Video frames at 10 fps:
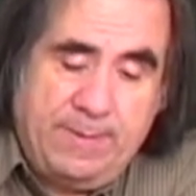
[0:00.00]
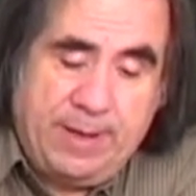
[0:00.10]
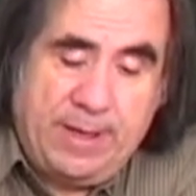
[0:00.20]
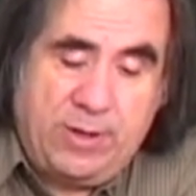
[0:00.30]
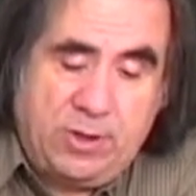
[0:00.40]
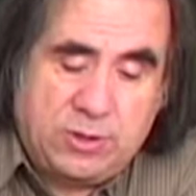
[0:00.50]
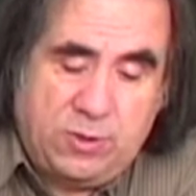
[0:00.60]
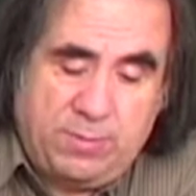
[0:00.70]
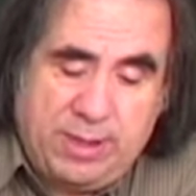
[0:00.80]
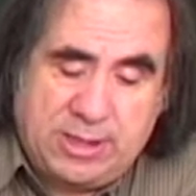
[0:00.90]
and also
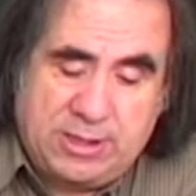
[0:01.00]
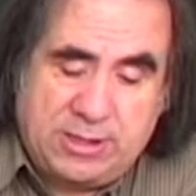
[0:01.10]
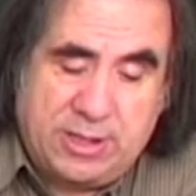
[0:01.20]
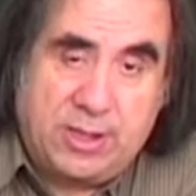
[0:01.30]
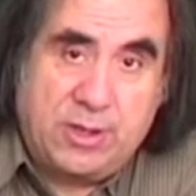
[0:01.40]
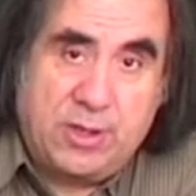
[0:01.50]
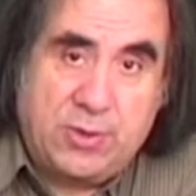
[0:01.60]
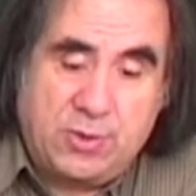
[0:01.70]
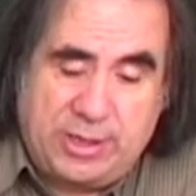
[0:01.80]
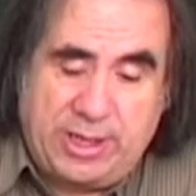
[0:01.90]
black is threatening
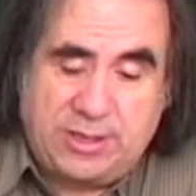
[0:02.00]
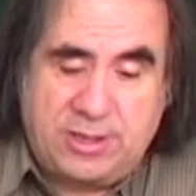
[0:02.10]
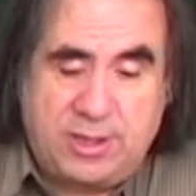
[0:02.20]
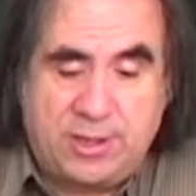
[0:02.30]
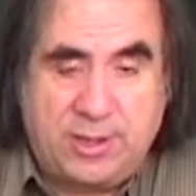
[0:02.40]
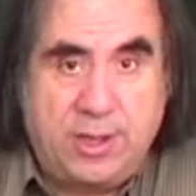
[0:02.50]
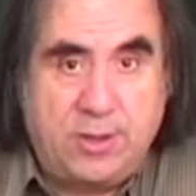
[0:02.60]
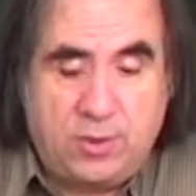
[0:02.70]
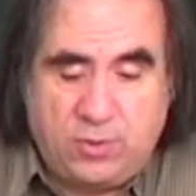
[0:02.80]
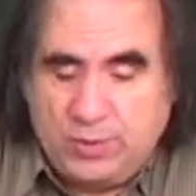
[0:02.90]
rook takes c3
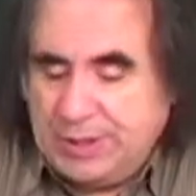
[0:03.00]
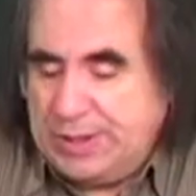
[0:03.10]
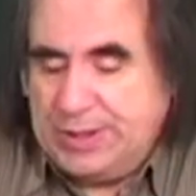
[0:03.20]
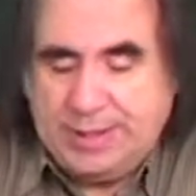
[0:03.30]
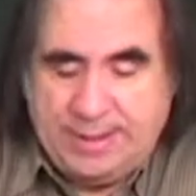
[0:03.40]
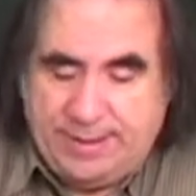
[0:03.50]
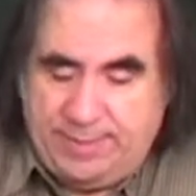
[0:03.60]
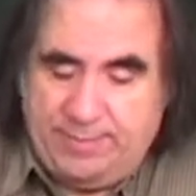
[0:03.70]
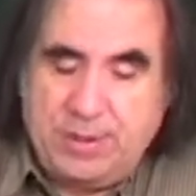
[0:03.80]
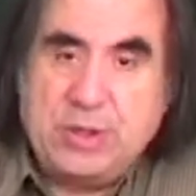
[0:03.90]
to win
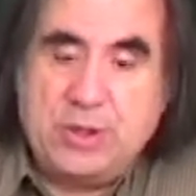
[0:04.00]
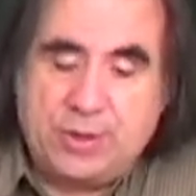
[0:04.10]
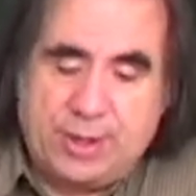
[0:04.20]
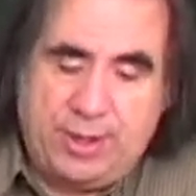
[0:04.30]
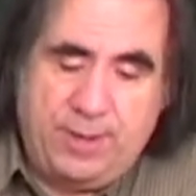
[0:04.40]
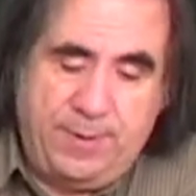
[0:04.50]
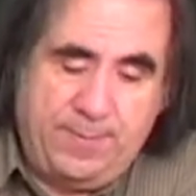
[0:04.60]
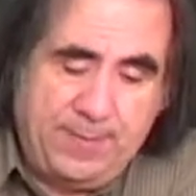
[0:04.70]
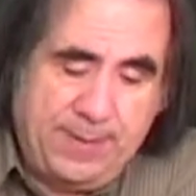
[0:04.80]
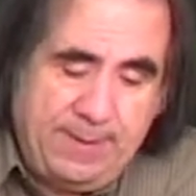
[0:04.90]
material.
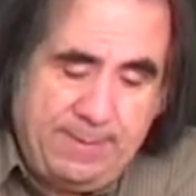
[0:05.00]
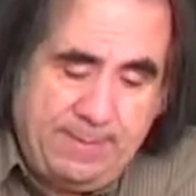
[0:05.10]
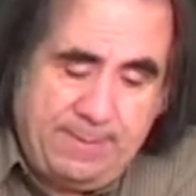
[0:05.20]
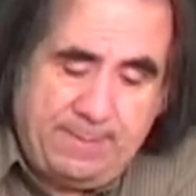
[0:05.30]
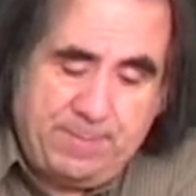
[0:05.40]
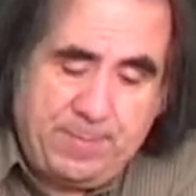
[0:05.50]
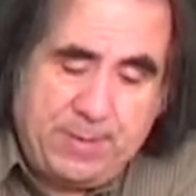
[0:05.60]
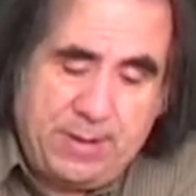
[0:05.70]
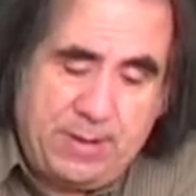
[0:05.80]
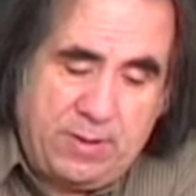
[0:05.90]

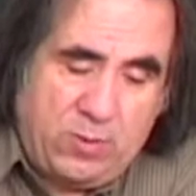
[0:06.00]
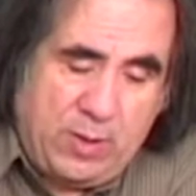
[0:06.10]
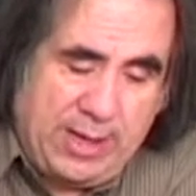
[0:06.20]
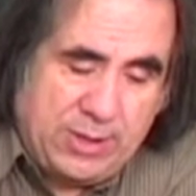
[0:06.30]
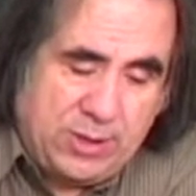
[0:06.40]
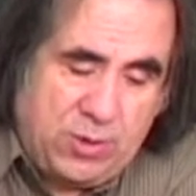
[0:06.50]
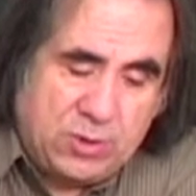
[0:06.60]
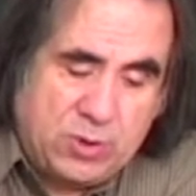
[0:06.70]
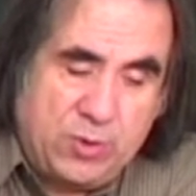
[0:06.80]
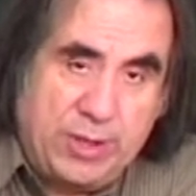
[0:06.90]
White goes
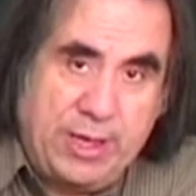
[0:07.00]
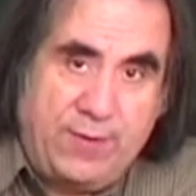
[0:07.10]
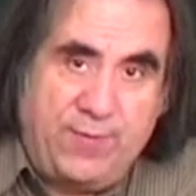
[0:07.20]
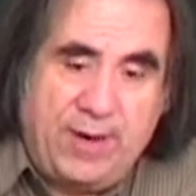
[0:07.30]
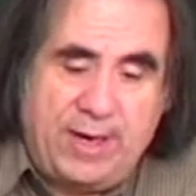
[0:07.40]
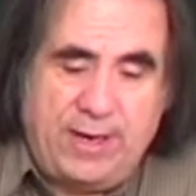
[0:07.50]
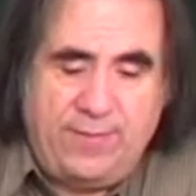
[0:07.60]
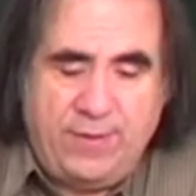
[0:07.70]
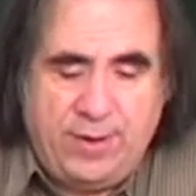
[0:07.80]
queen a5,